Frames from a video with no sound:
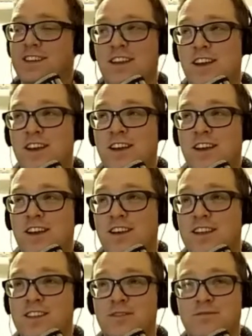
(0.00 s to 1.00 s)

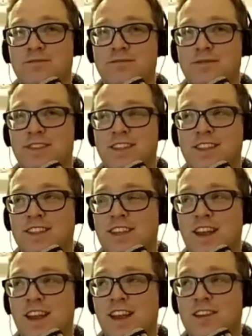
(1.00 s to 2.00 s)
Uh, that would be so much
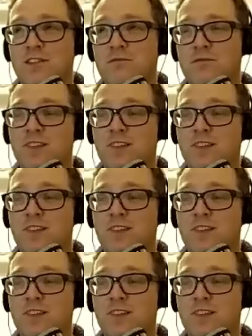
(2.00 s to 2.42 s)
worse. So this